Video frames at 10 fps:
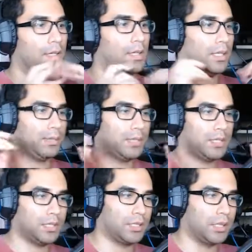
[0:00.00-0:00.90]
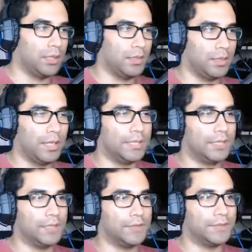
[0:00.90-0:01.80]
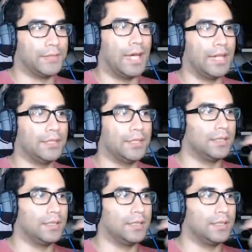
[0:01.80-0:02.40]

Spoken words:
I'm sorry, my dear Fran.